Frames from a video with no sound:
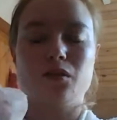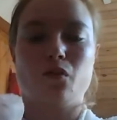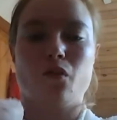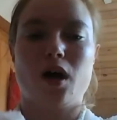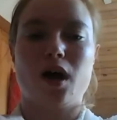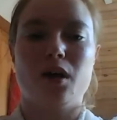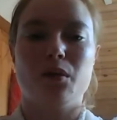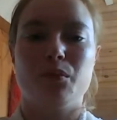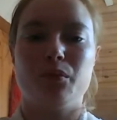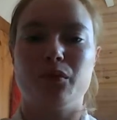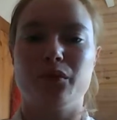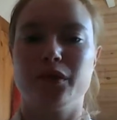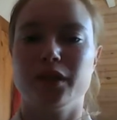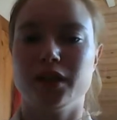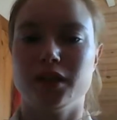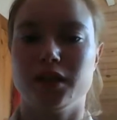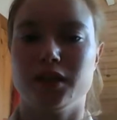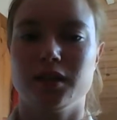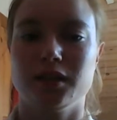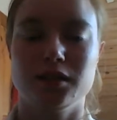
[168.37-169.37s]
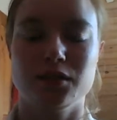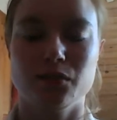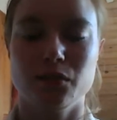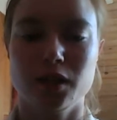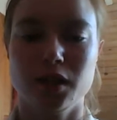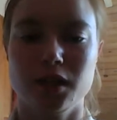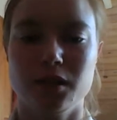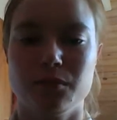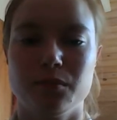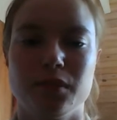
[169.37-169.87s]
while breathing. It's
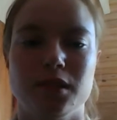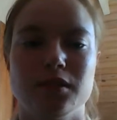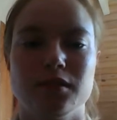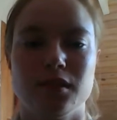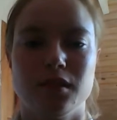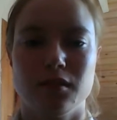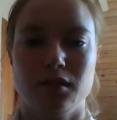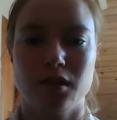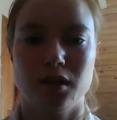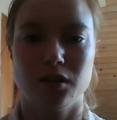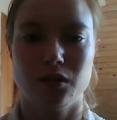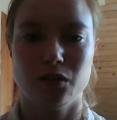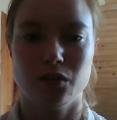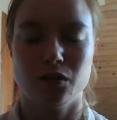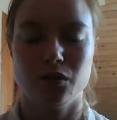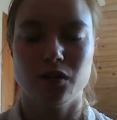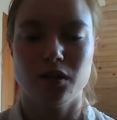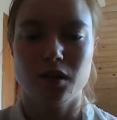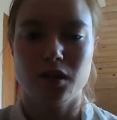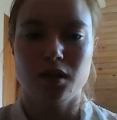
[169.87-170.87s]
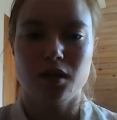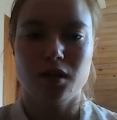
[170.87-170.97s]
really important that you